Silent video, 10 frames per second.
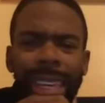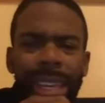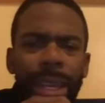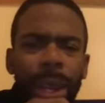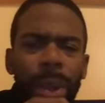
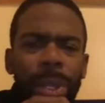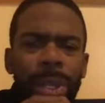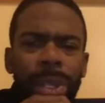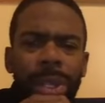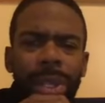you know,
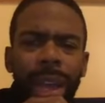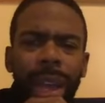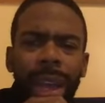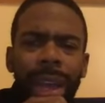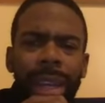just
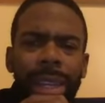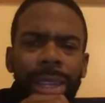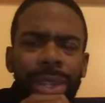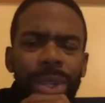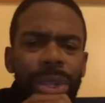uh,
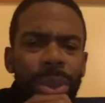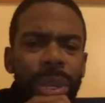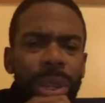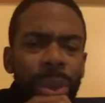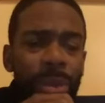do a
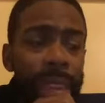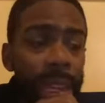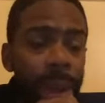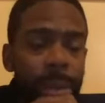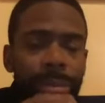quick little
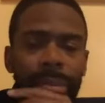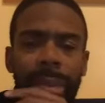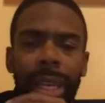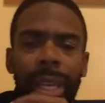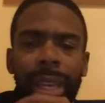video.
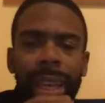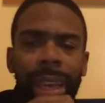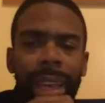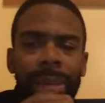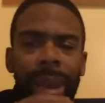
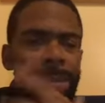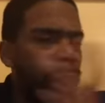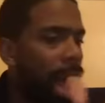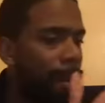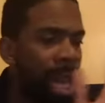Um, I'm
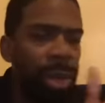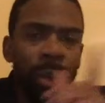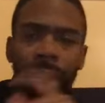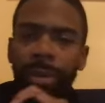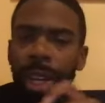pro- I may do
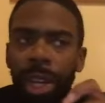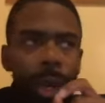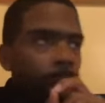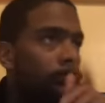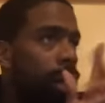another
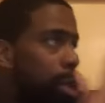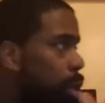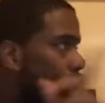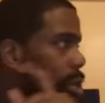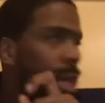video on
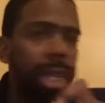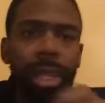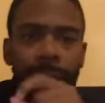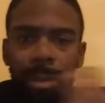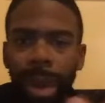YouTube. I need
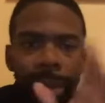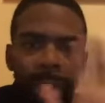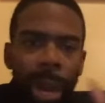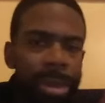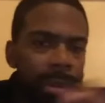to probably
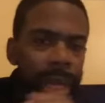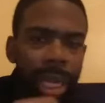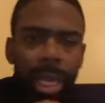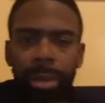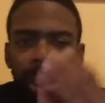grab something to
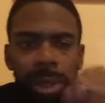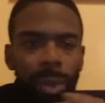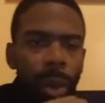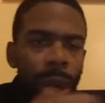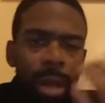eat and get
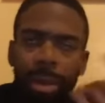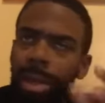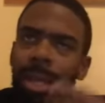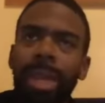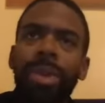some water.
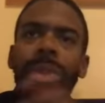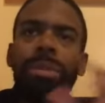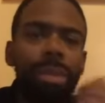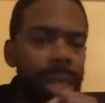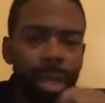You know, my throat.
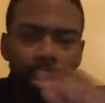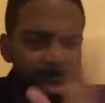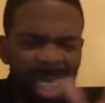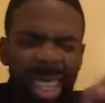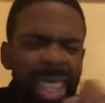You know, I
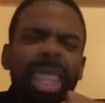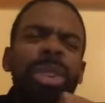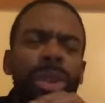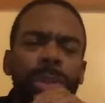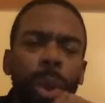just need to drink some